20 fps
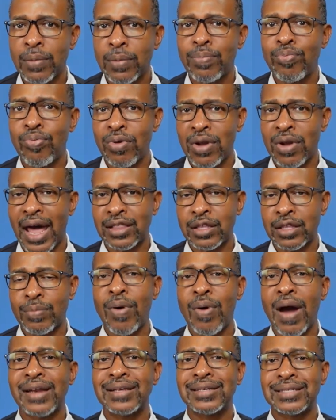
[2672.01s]
like the
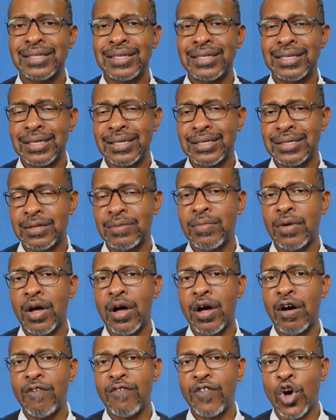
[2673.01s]
Protestantism
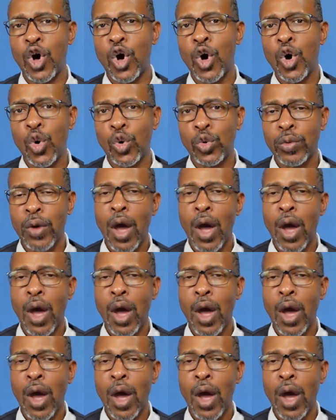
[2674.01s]
of old.